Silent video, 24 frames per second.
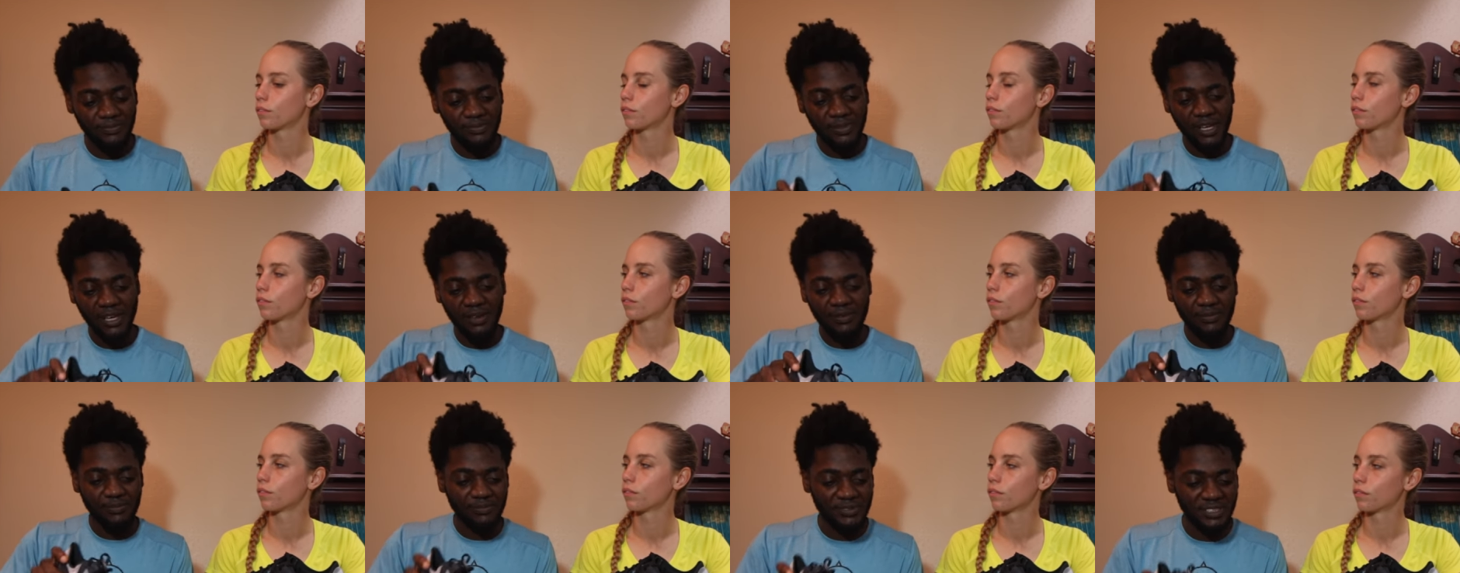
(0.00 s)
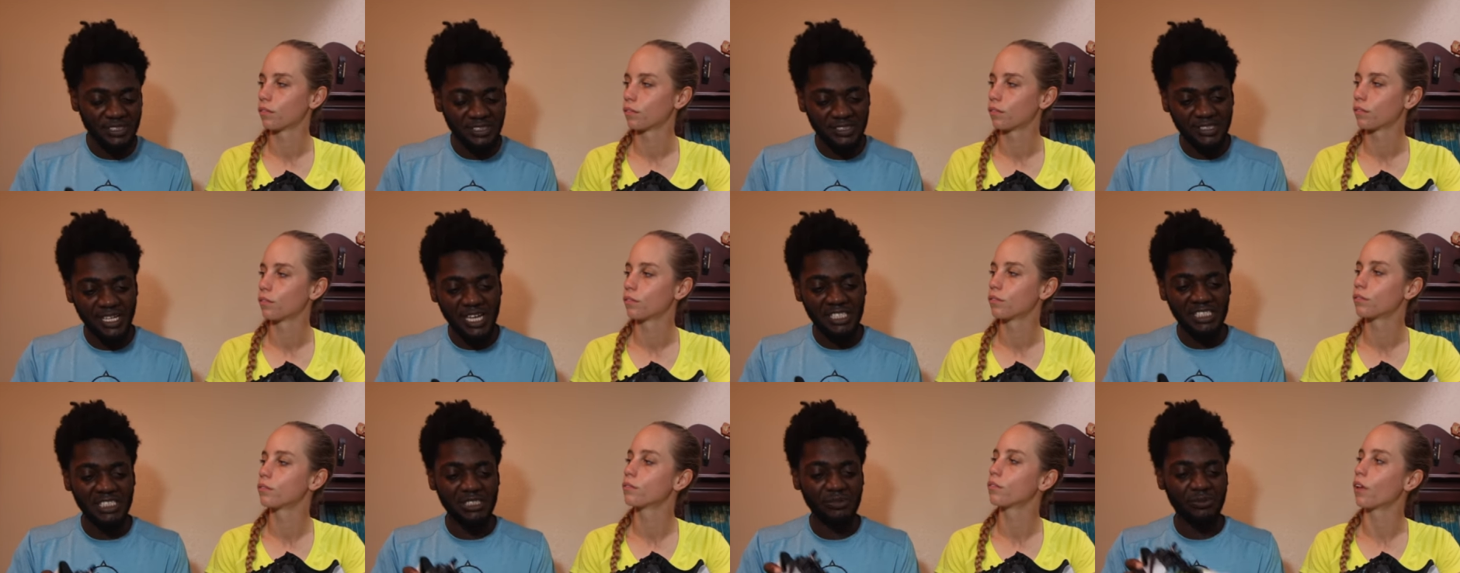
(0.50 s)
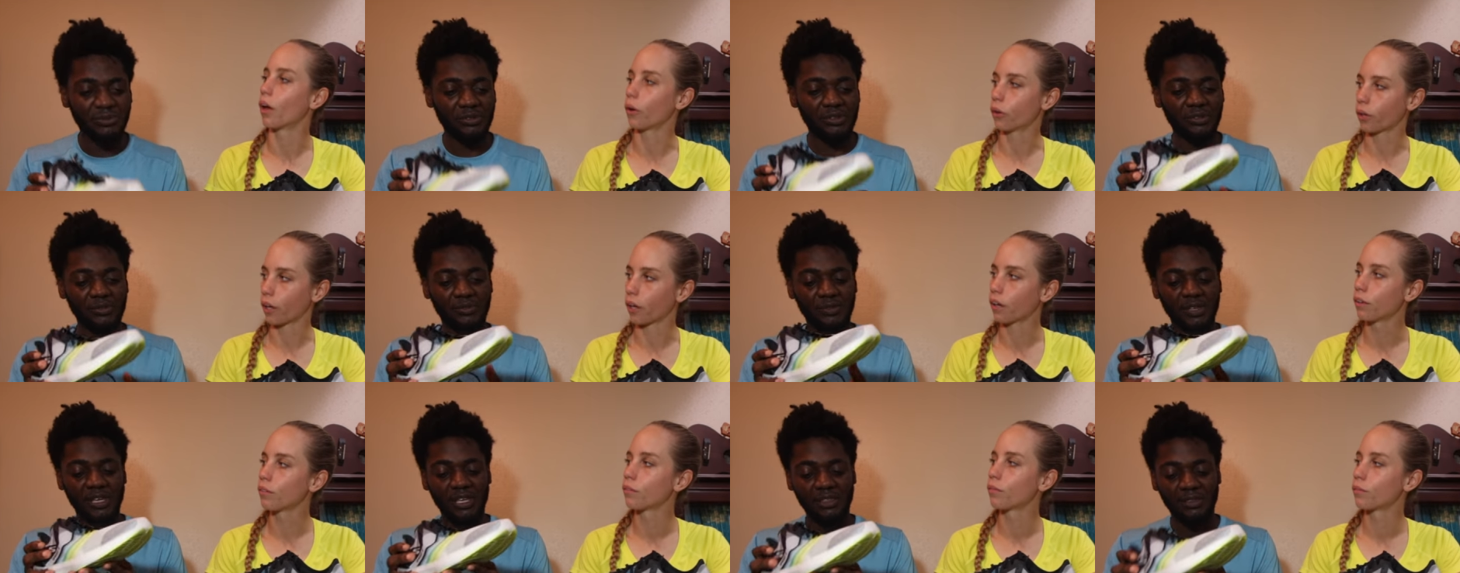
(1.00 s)
Speaker 1: like sensation where
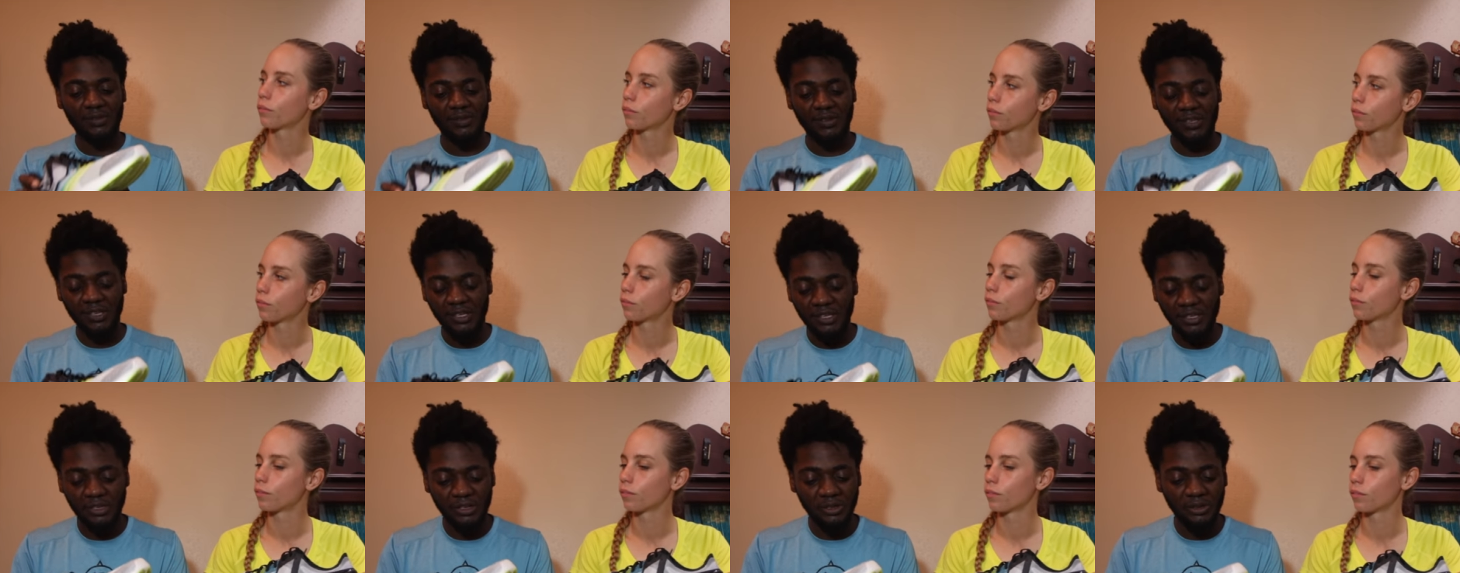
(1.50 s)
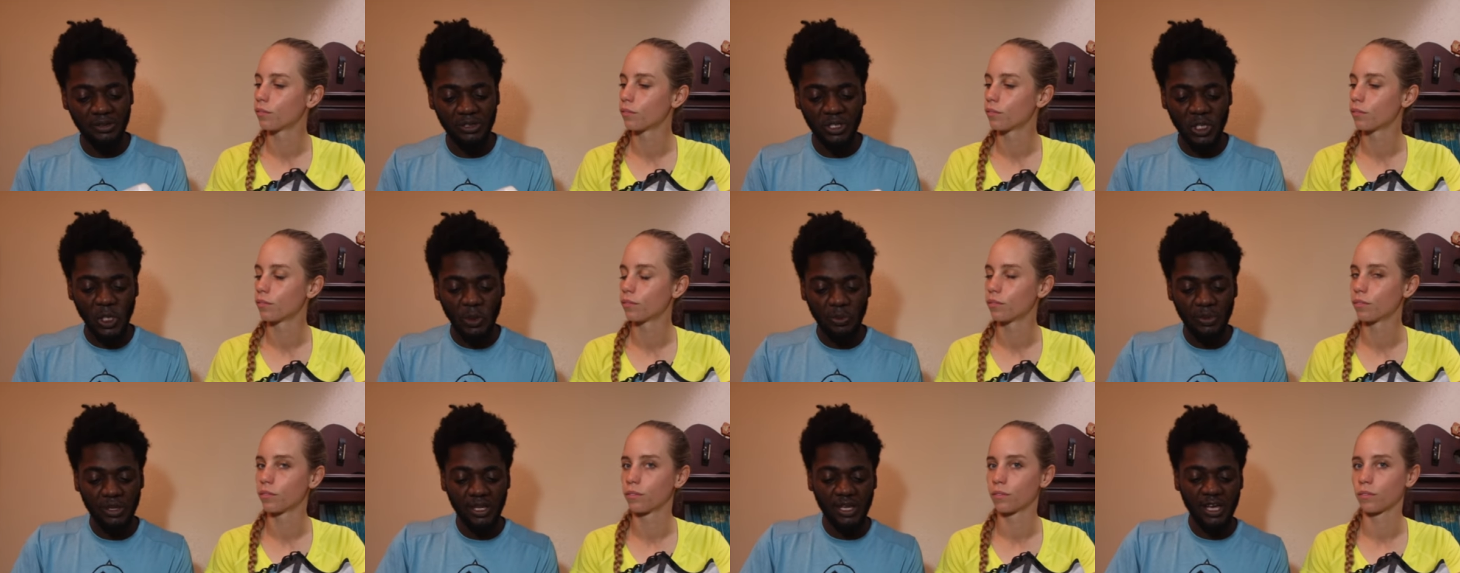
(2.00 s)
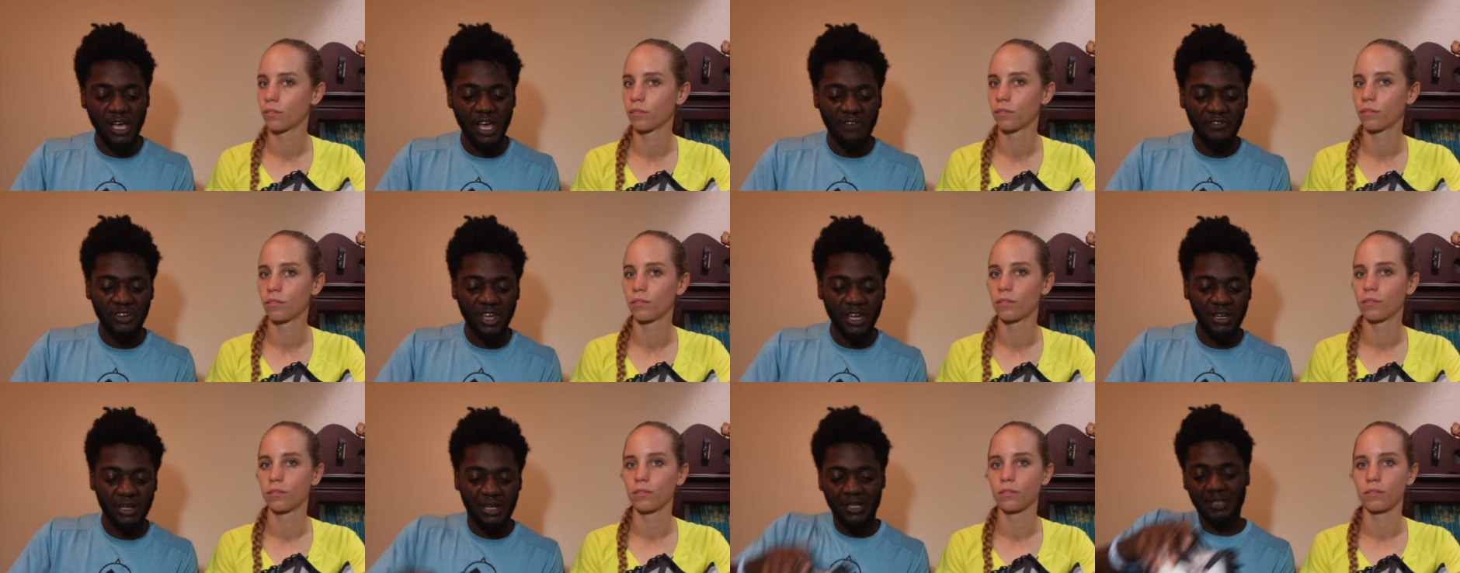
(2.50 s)
okay. the you hit the hill, you're coming
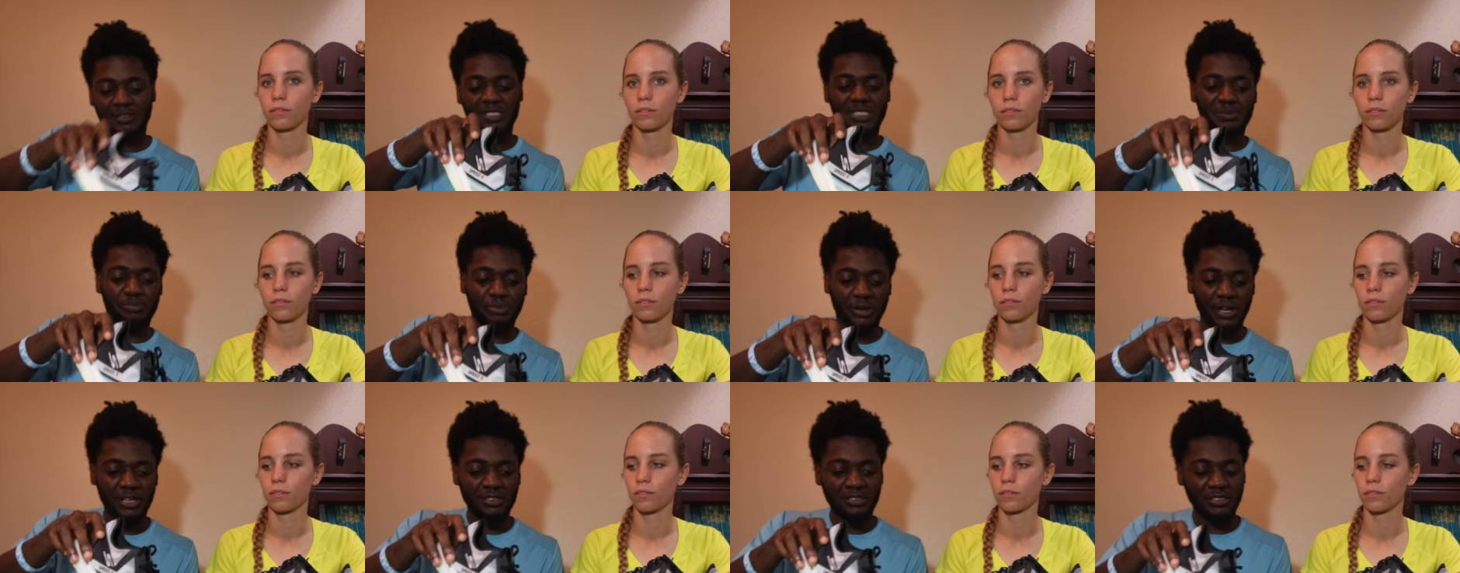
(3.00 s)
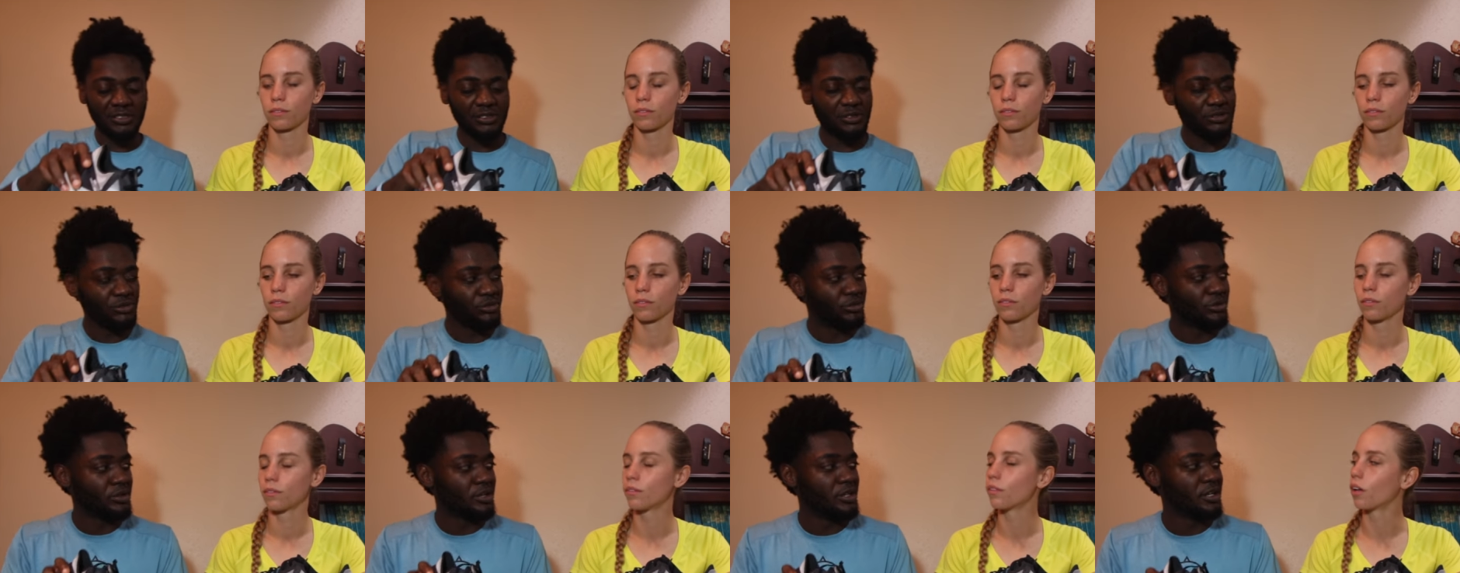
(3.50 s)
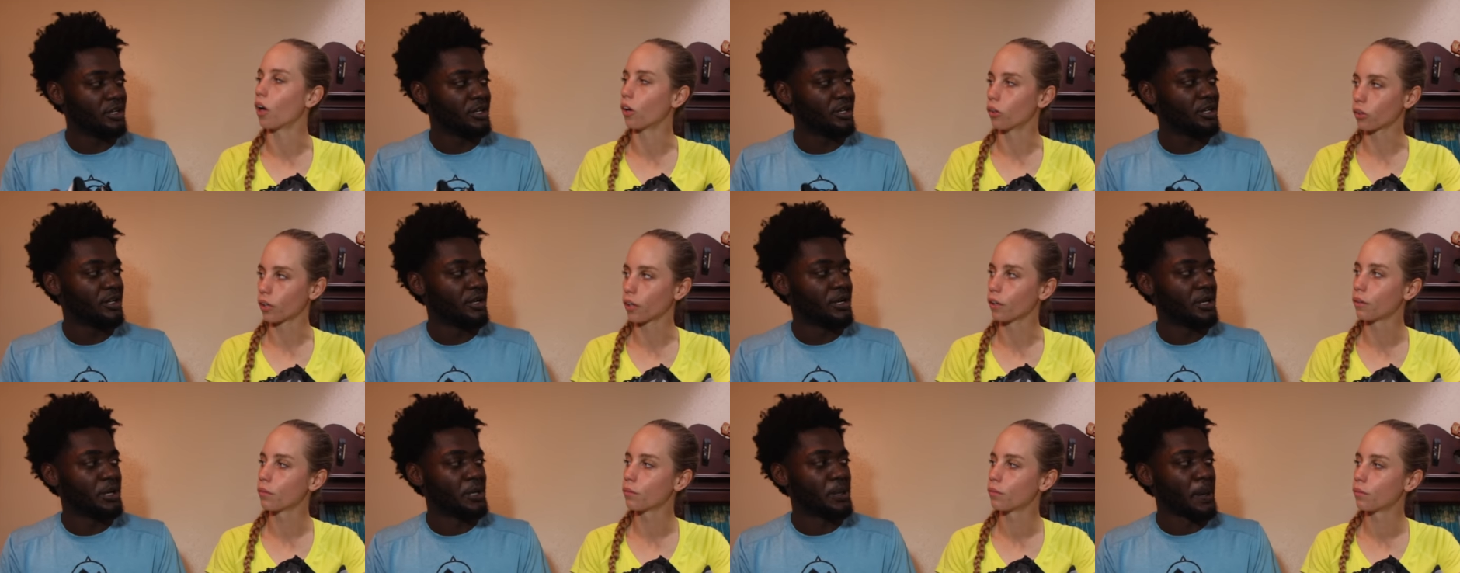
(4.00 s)
off, and it kind of like springs you.
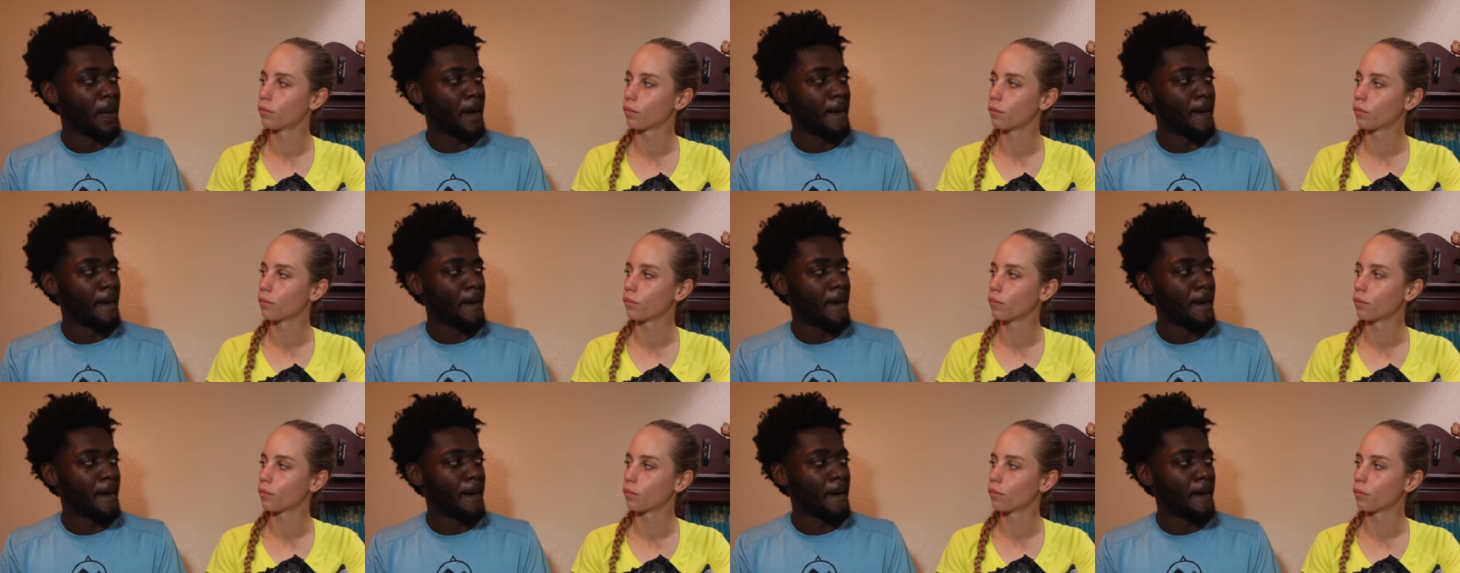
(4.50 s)
Okay.